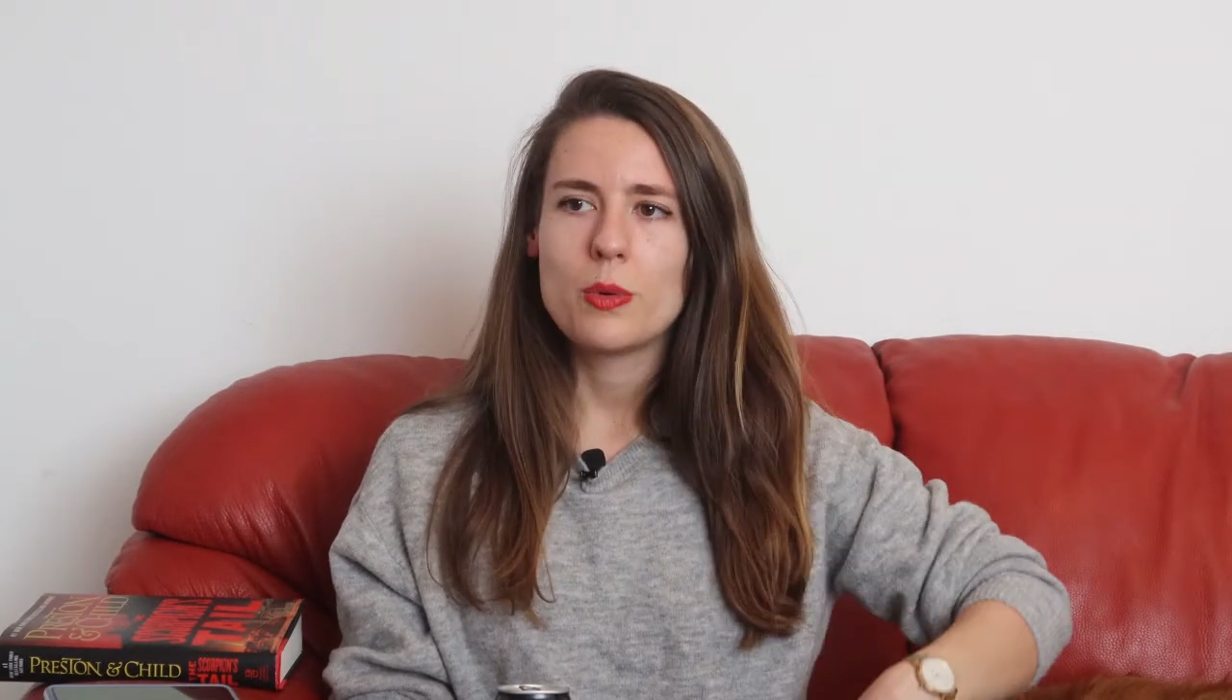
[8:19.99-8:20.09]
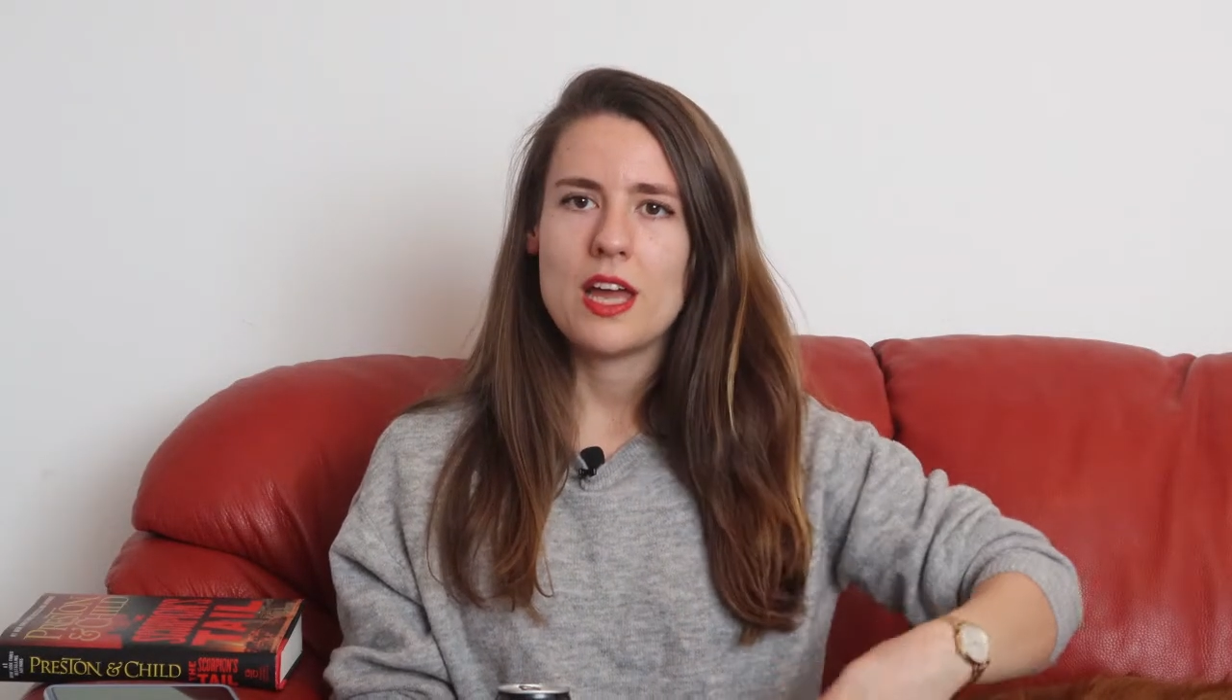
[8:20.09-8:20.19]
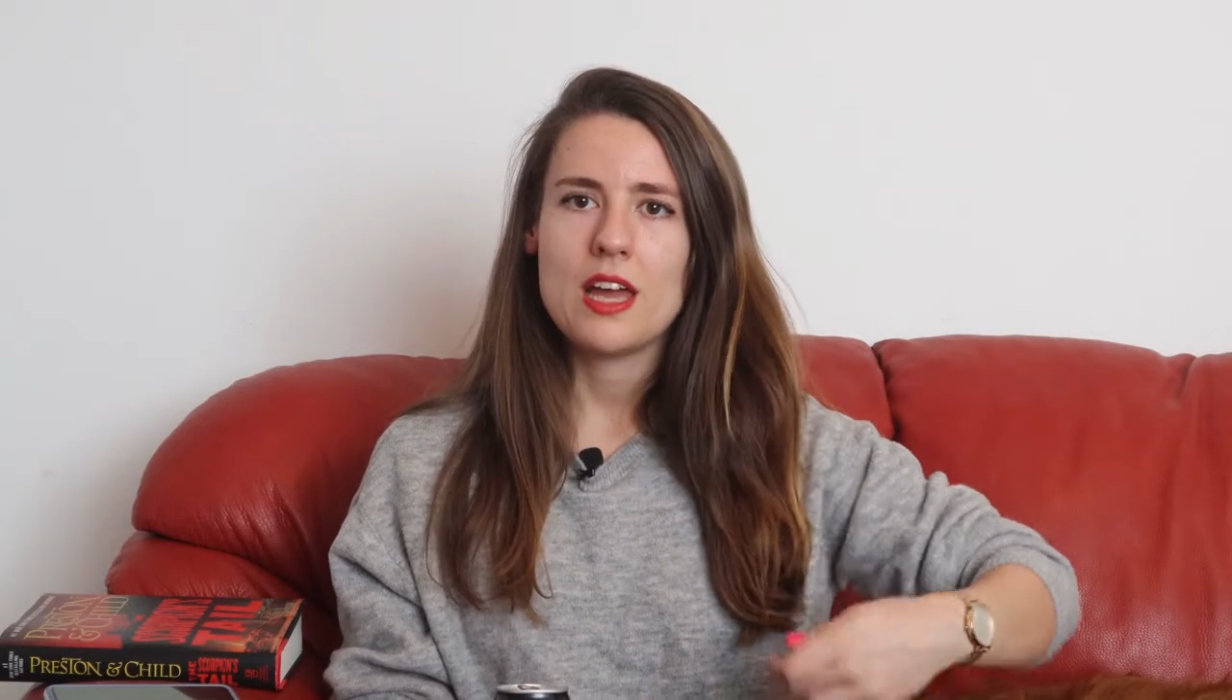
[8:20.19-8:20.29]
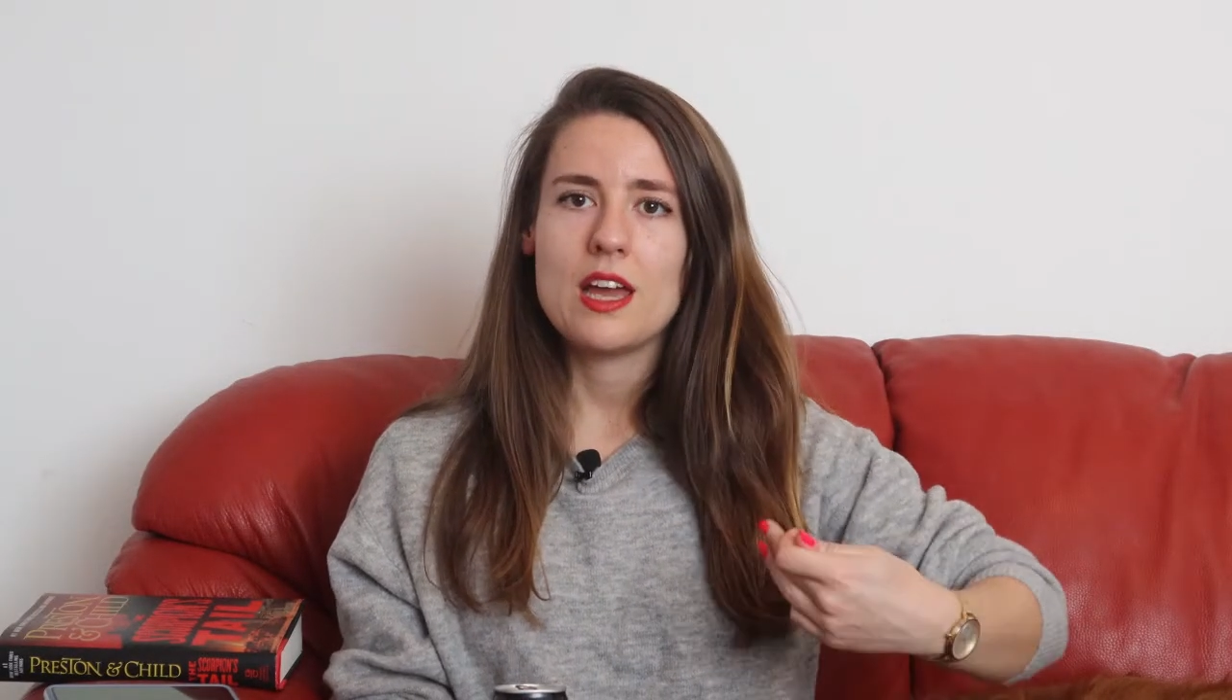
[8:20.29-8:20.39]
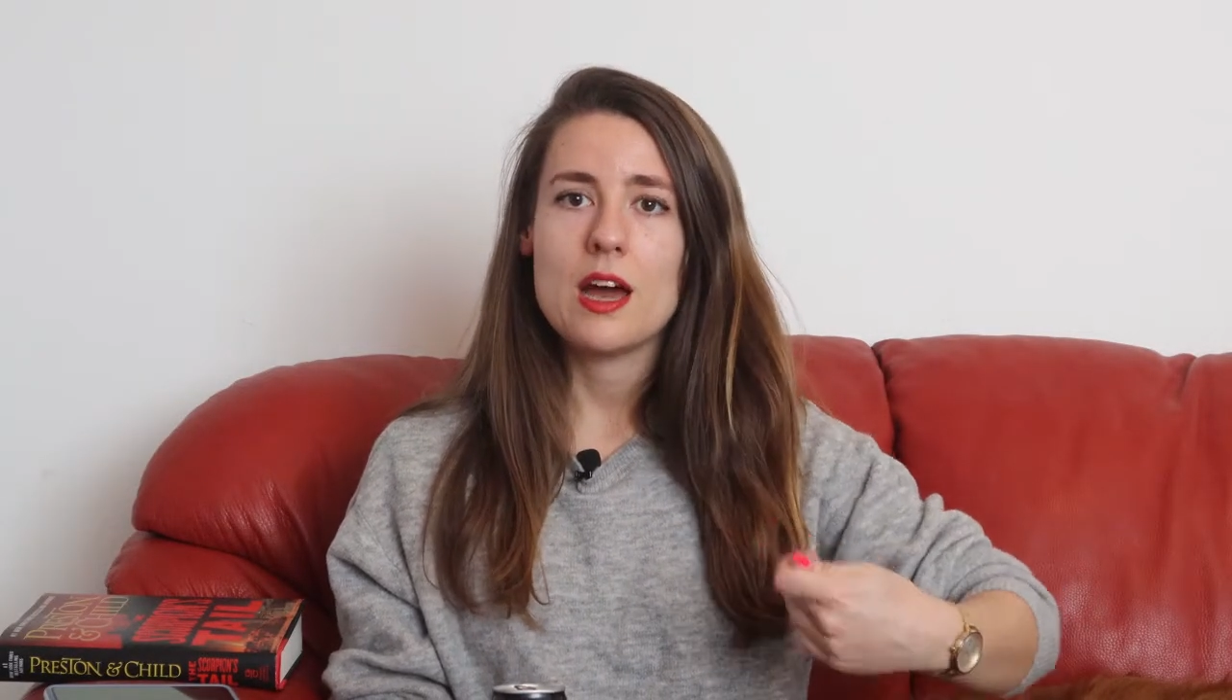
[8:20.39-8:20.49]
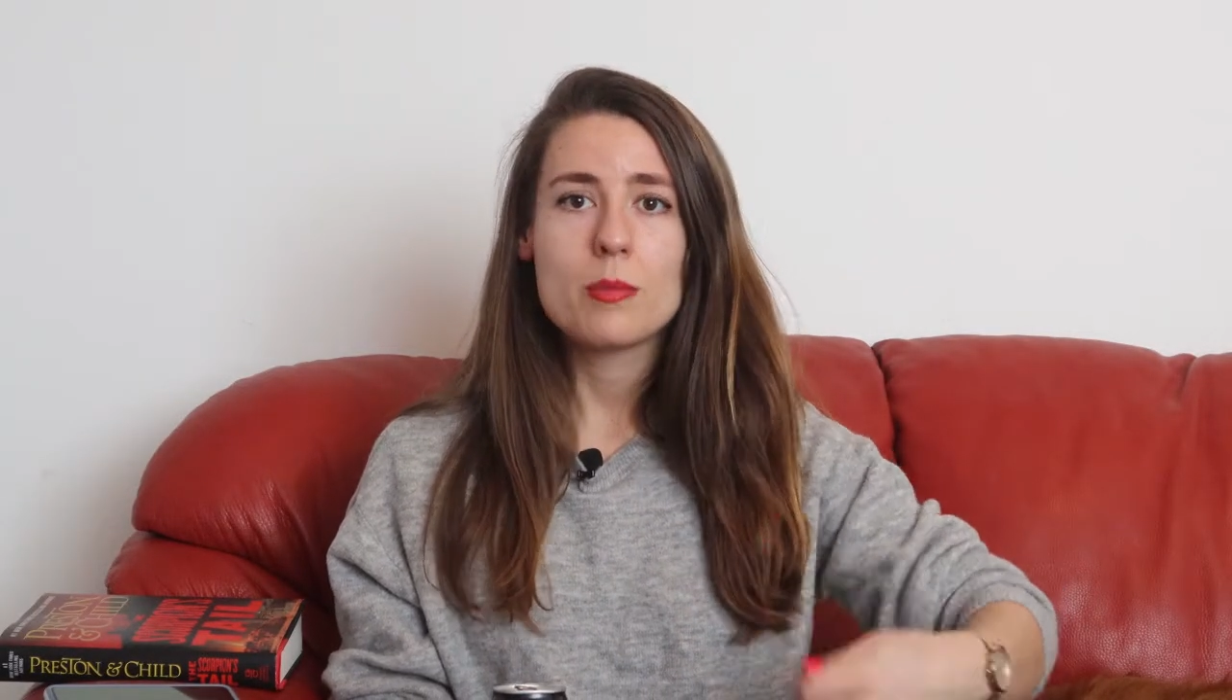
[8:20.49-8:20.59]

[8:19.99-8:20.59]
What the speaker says: way